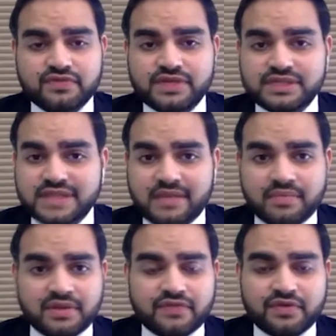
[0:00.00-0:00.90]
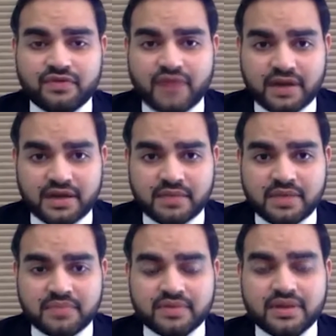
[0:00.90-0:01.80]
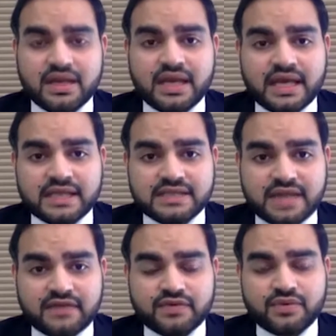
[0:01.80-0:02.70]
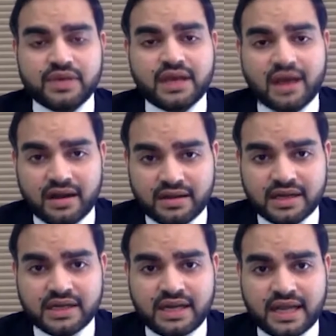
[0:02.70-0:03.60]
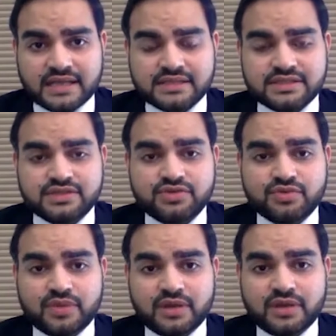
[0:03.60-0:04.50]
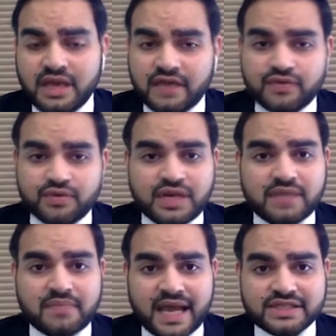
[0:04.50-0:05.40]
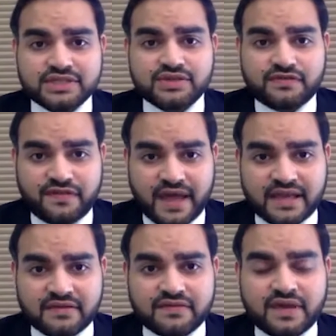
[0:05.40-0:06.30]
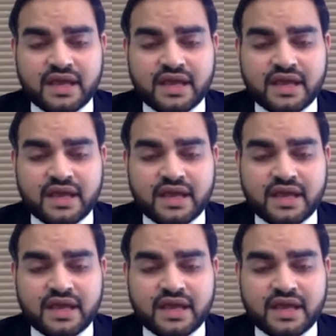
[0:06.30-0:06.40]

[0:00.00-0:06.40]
So, for example, if you have 100 people, instead of doing 100 tests, you will, if you take batches of five,